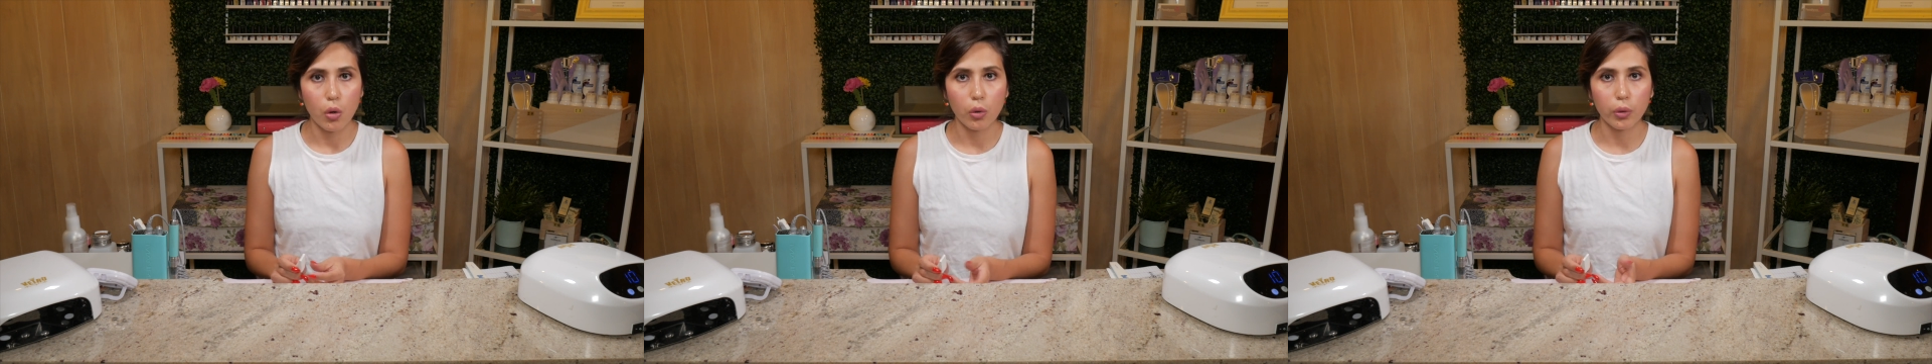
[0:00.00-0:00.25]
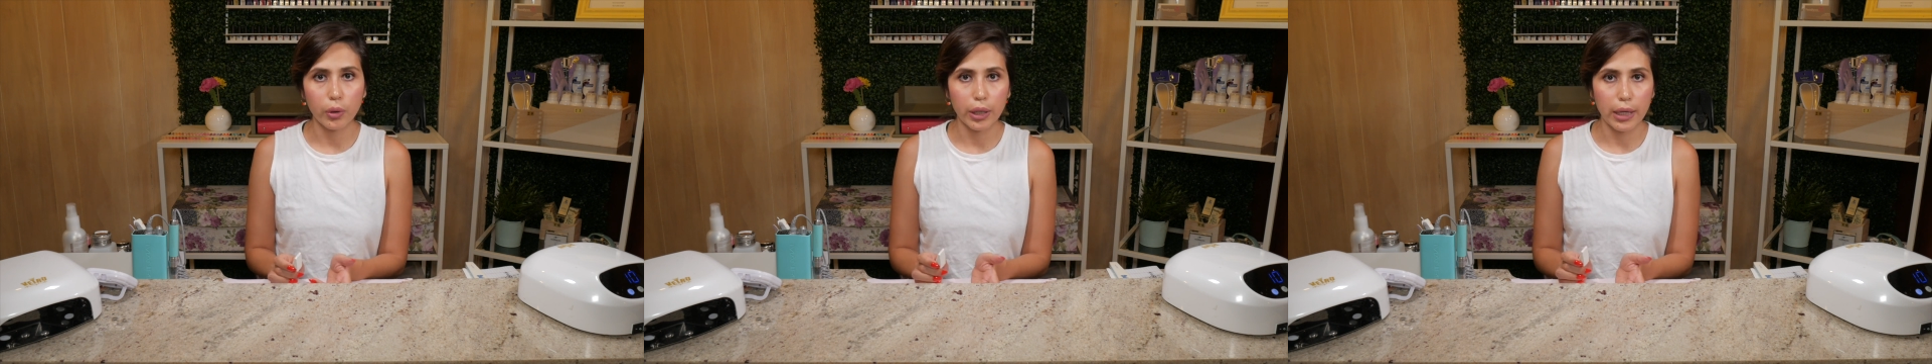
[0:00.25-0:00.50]

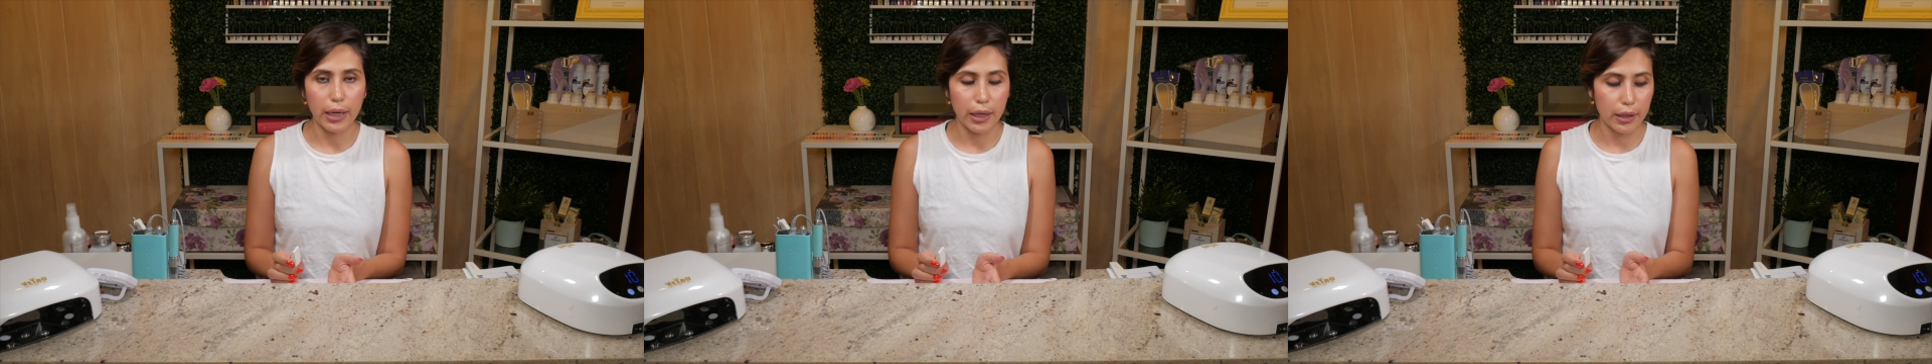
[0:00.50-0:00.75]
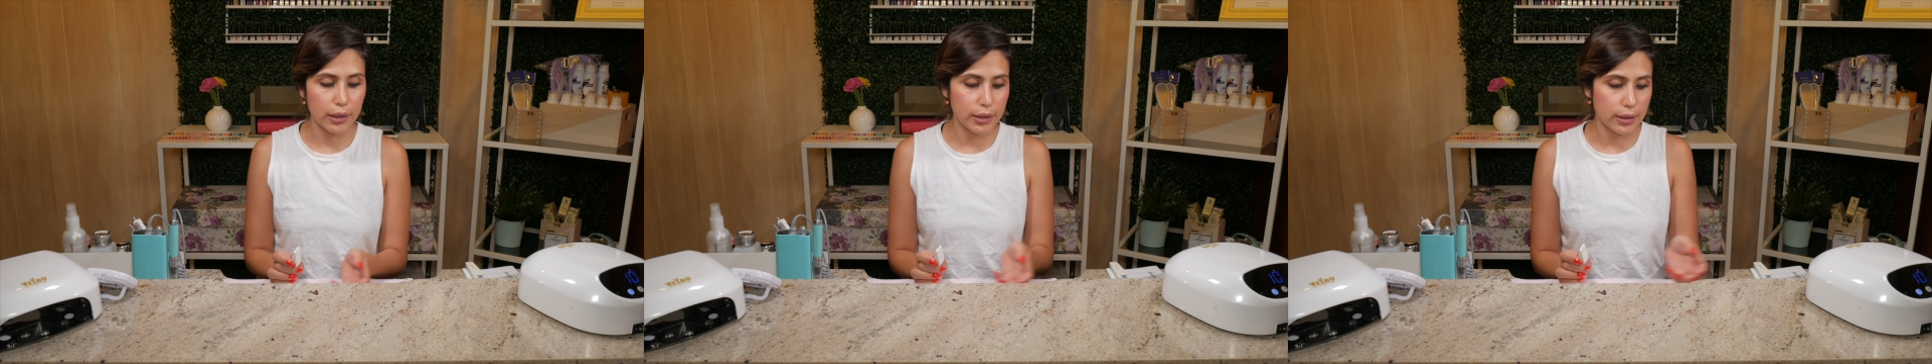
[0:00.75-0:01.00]
or
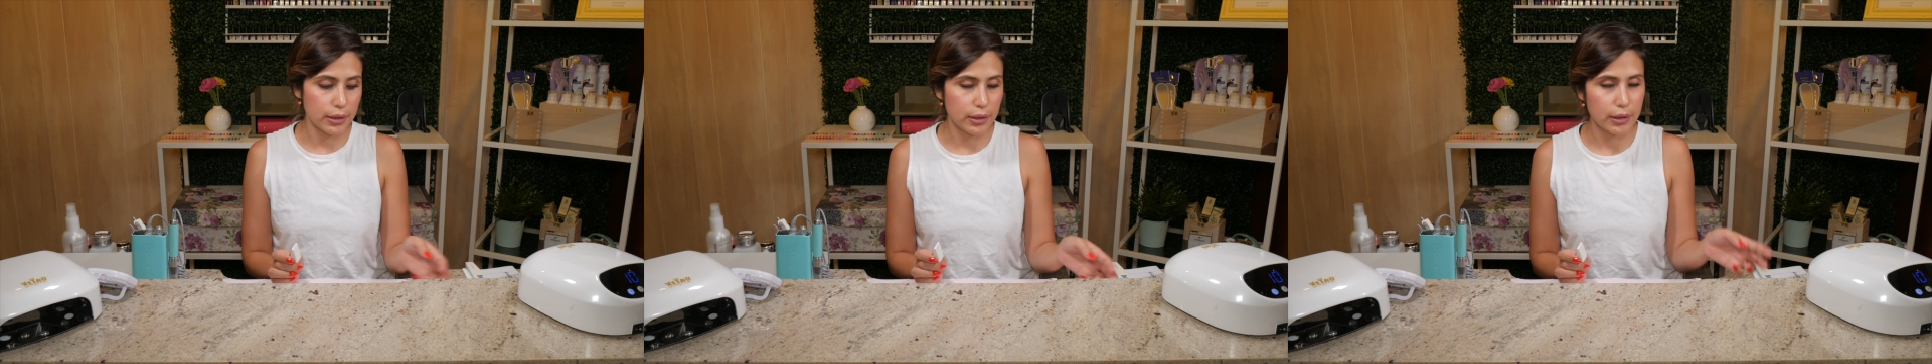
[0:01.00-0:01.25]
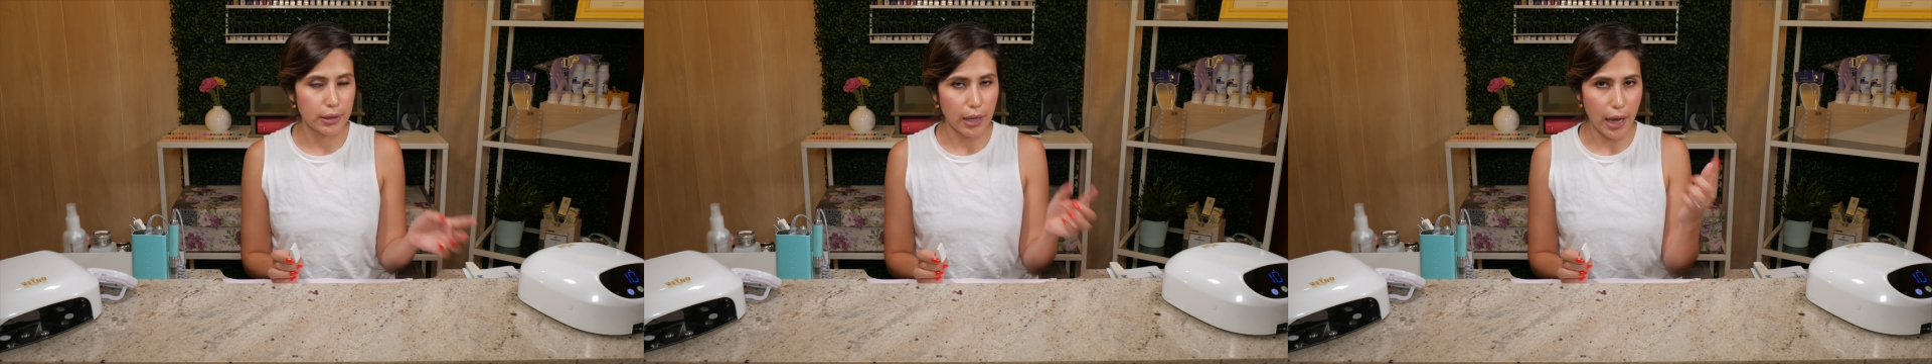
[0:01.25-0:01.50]

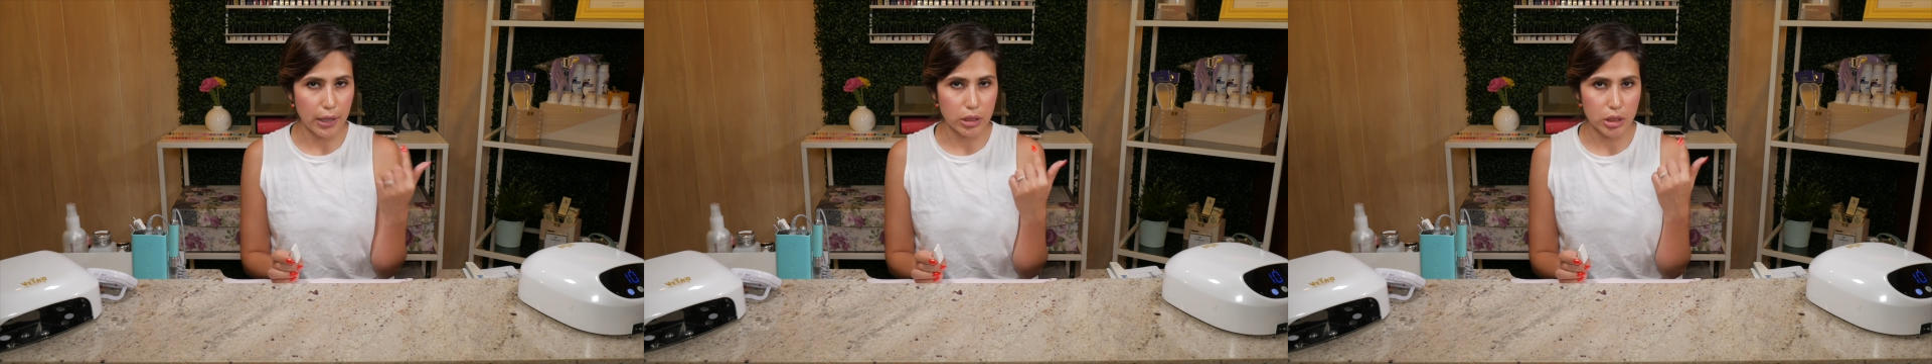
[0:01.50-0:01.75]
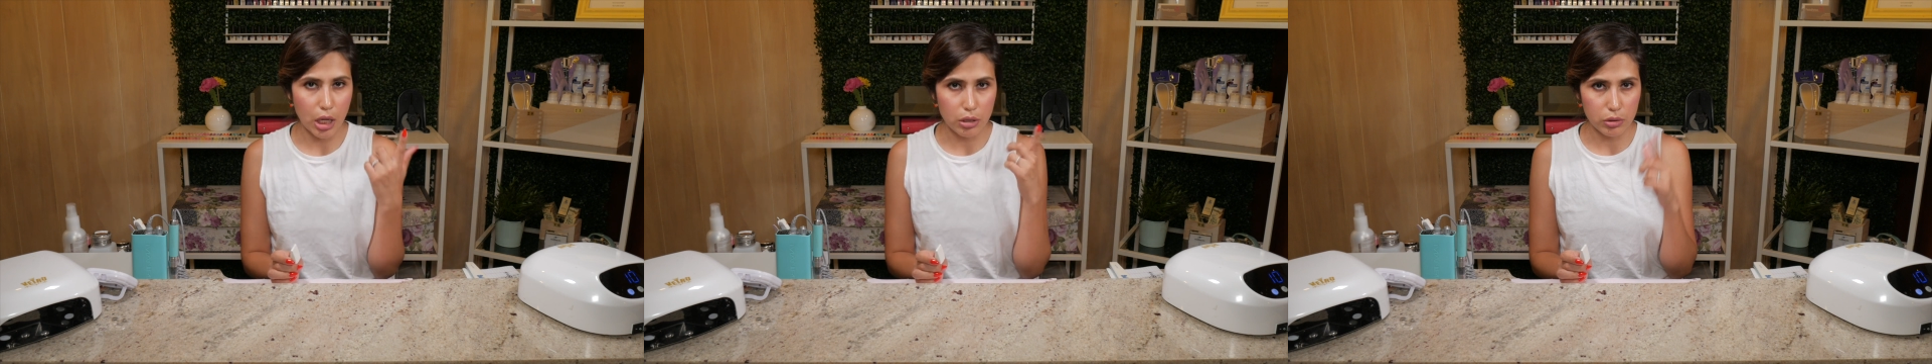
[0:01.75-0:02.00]
an
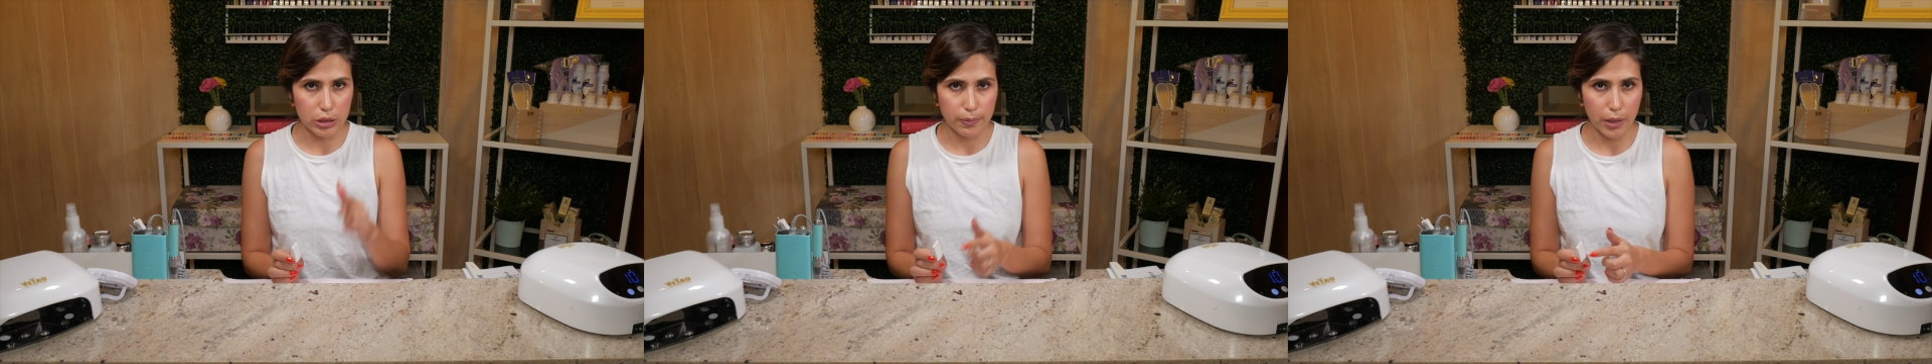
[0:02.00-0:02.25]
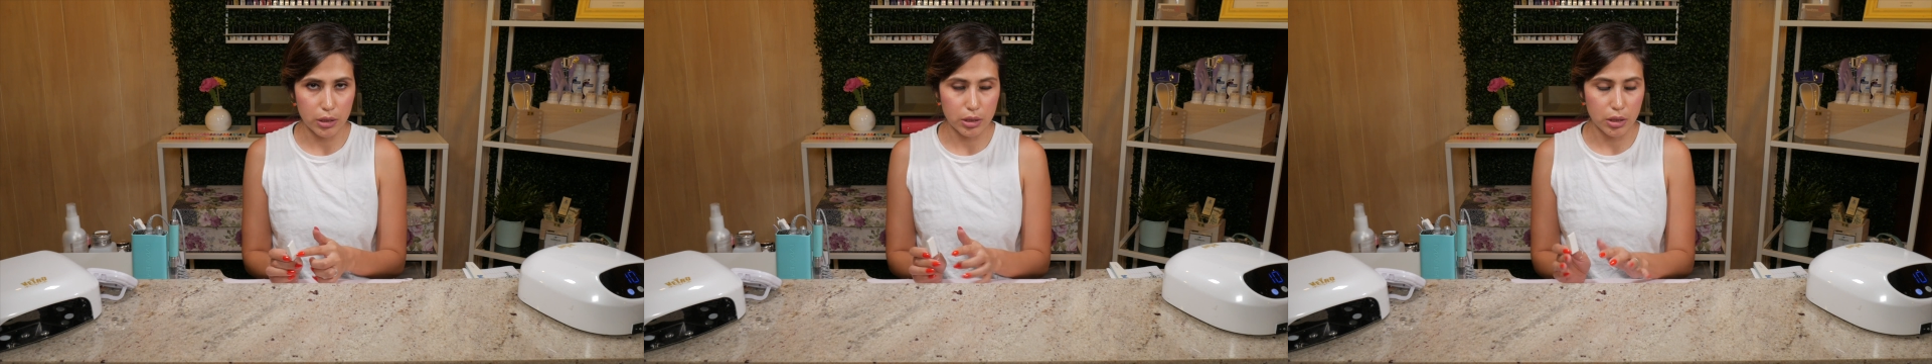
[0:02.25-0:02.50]
eyeshadow
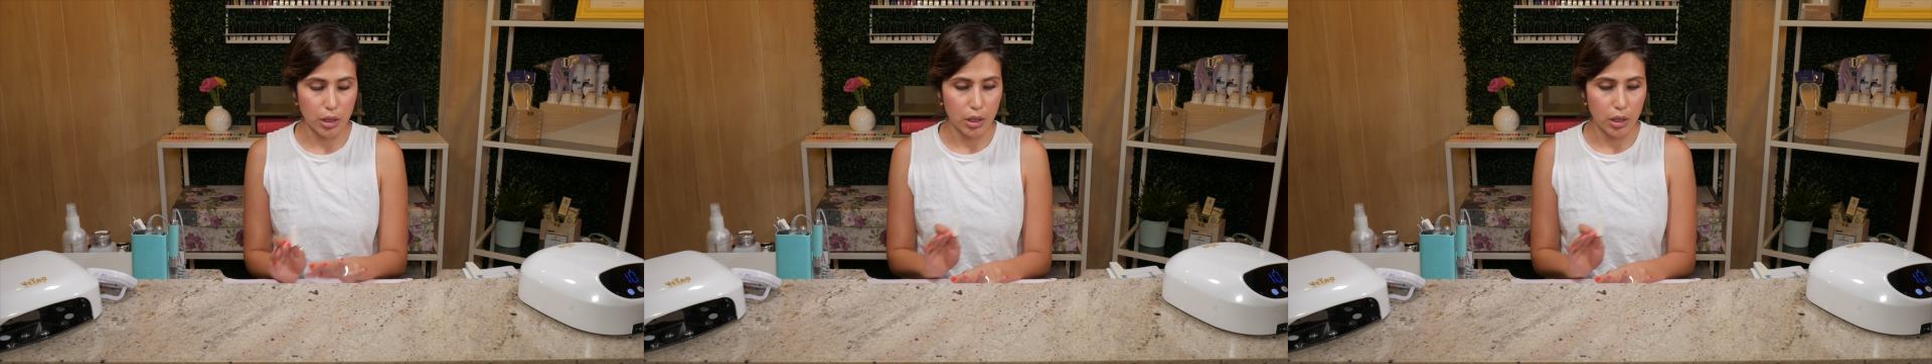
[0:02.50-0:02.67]
sponge,